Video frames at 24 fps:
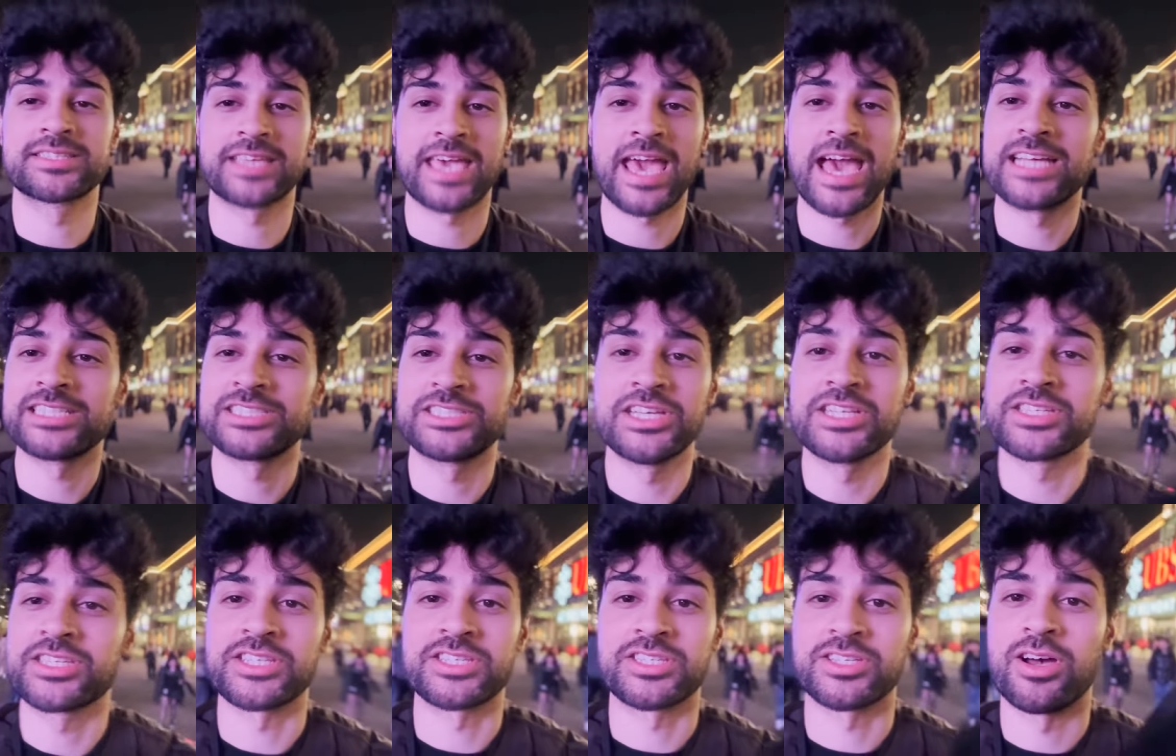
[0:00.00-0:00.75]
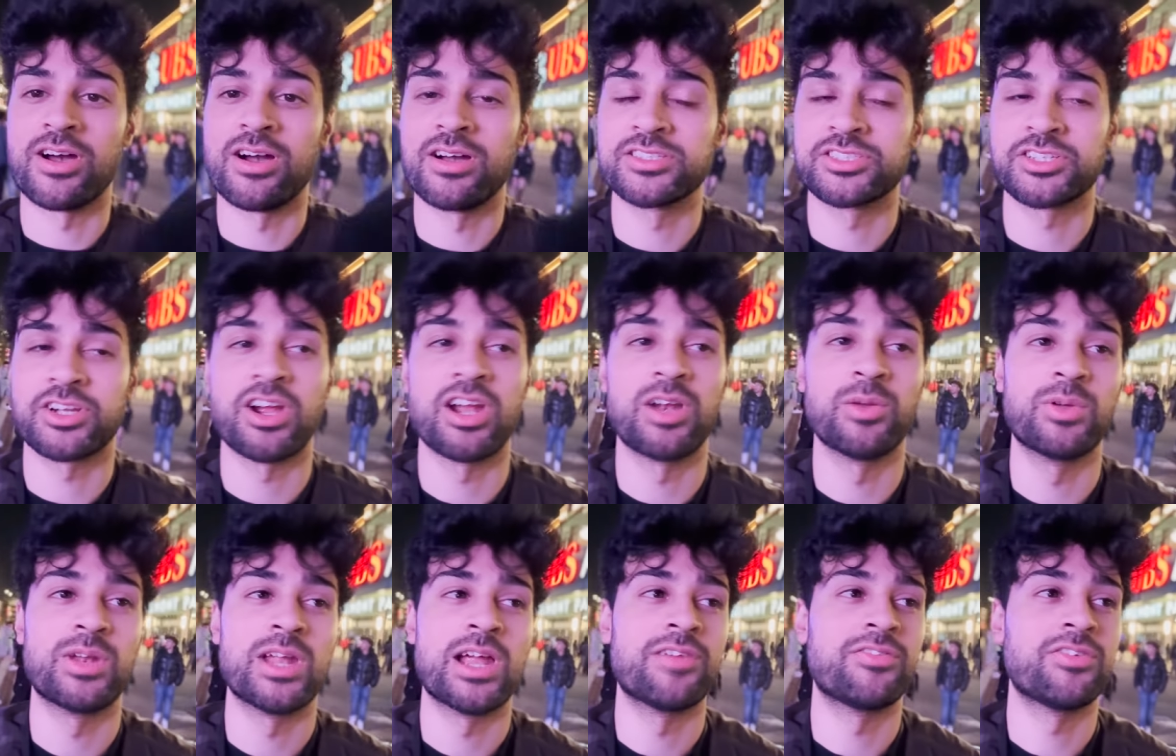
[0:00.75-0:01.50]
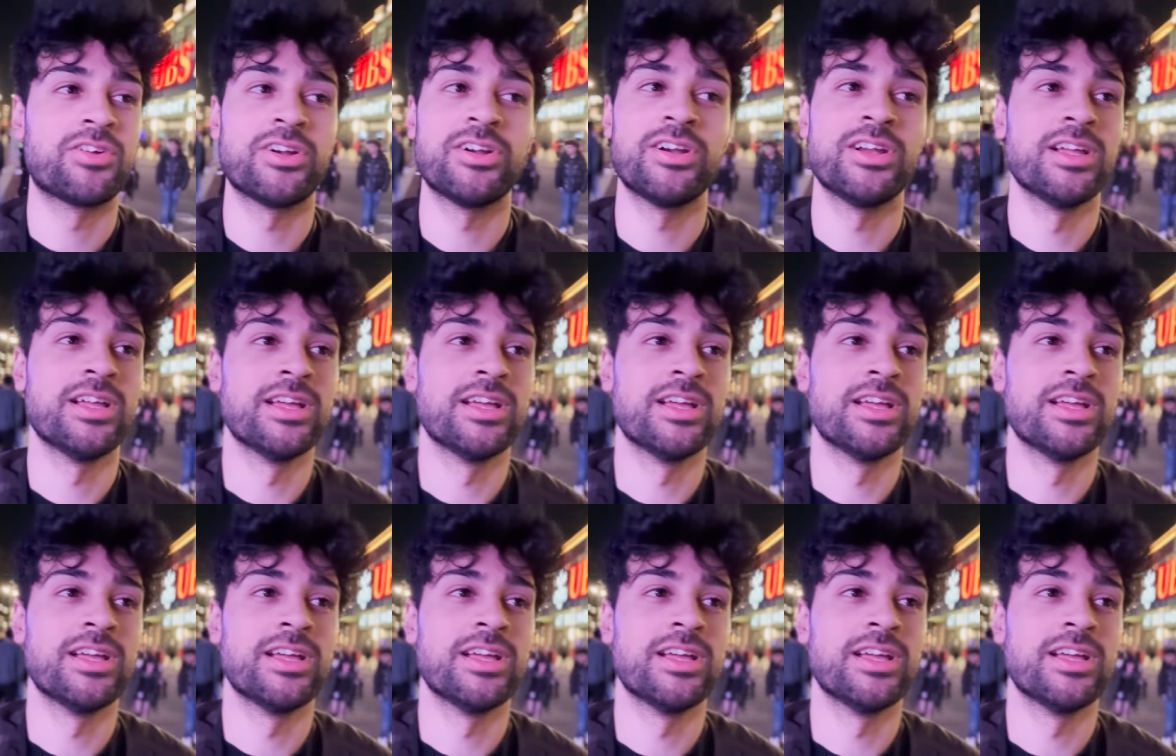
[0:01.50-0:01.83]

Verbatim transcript: catchy as the songs are and whatever,